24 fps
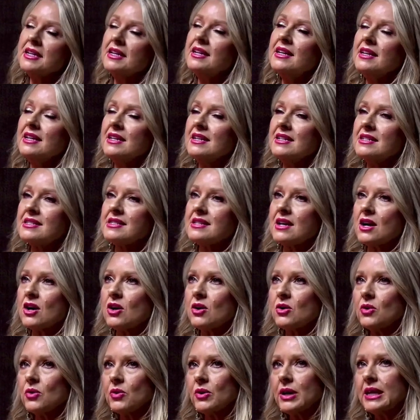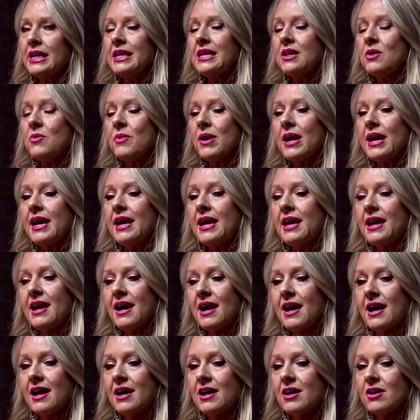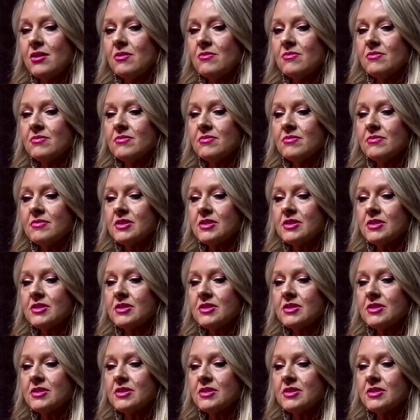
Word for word: Right. So anyway, um,